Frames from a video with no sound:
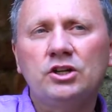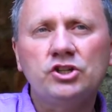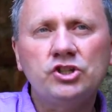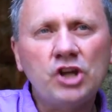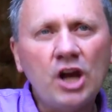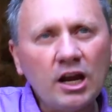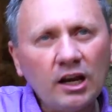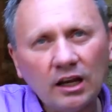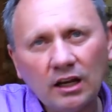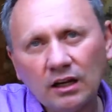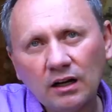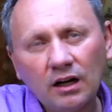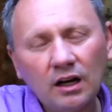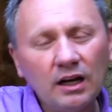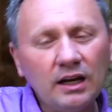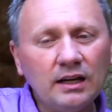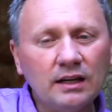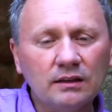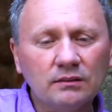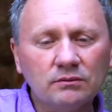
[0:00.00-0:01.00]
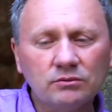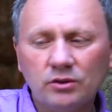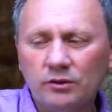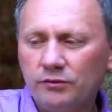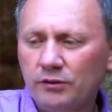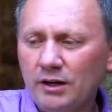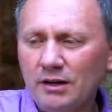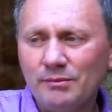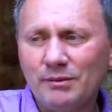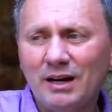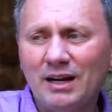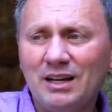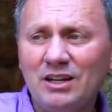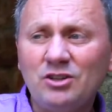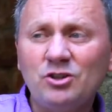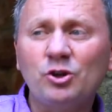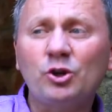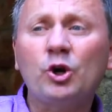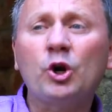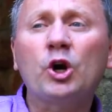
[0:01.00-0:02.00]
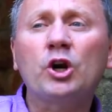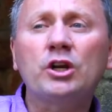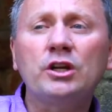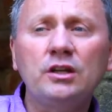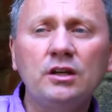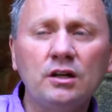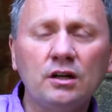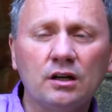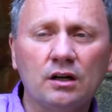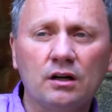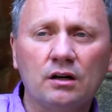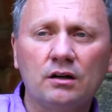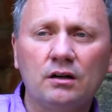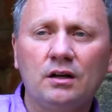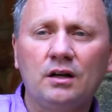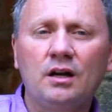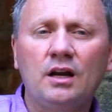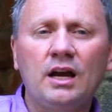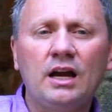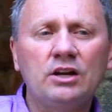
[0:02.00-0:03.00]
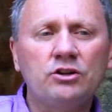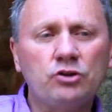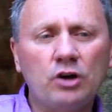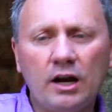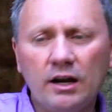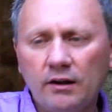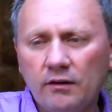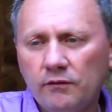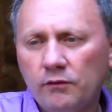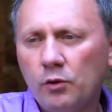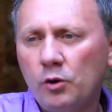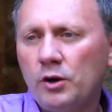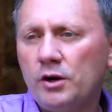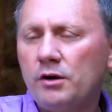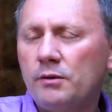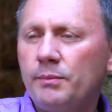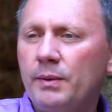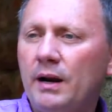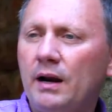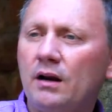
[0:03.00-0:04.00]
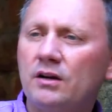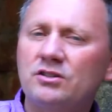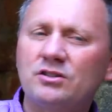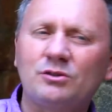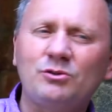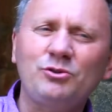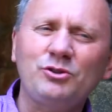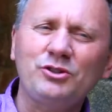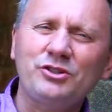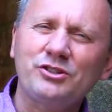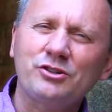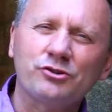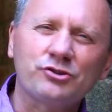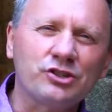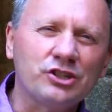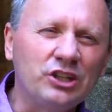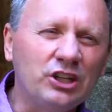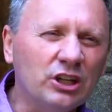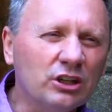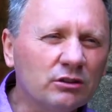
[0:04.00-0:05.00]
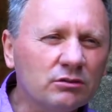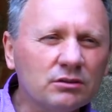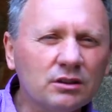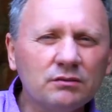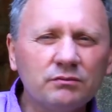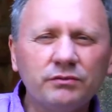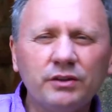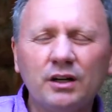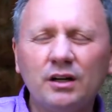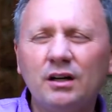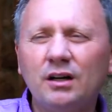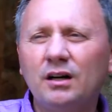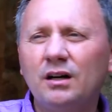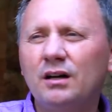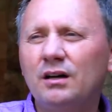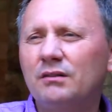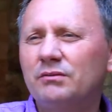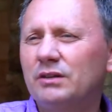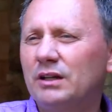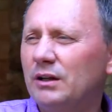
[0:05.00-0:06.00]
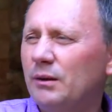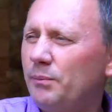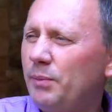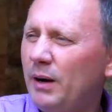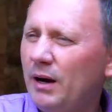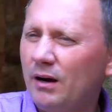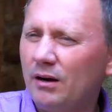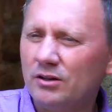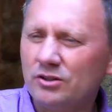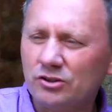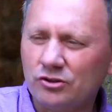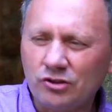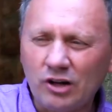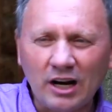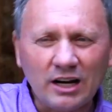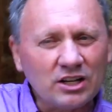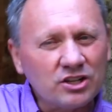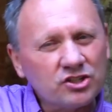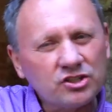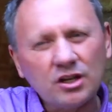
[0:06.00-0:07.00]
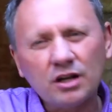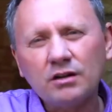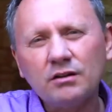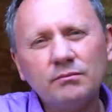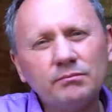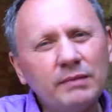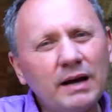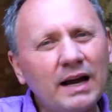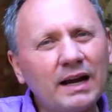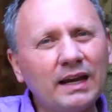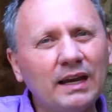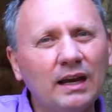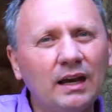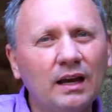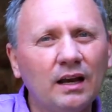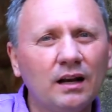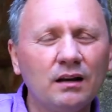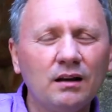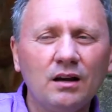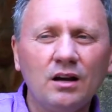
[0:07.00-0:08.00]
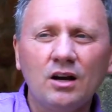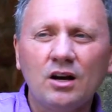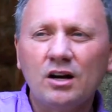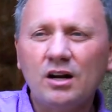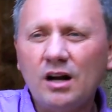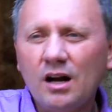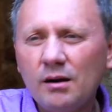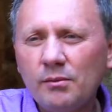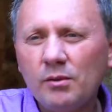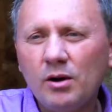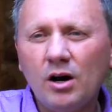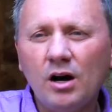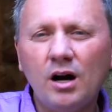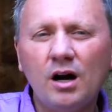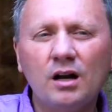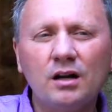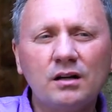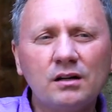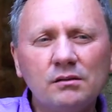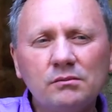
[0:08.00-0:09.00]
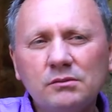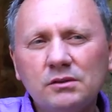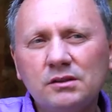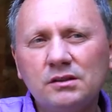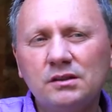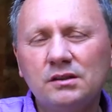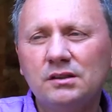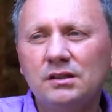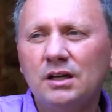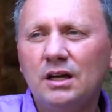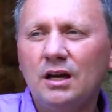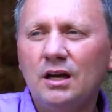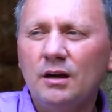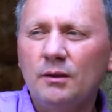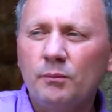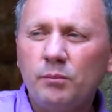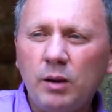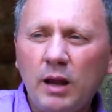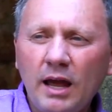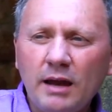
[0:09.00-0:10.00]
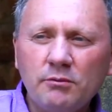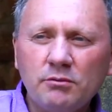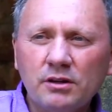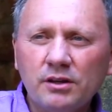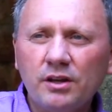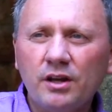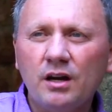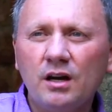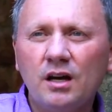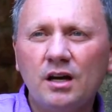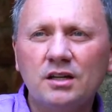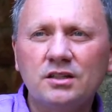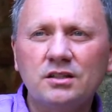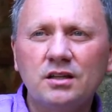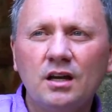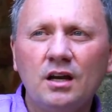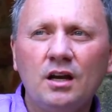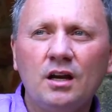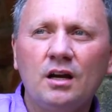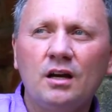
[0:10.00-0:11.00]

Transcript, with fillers: Check it and clean it. A friend of mine, it took her a year and trying to avoid her parents. Of course, there's guilt involved, and the parents are trying to suck them back in. Come on, come on, play with us,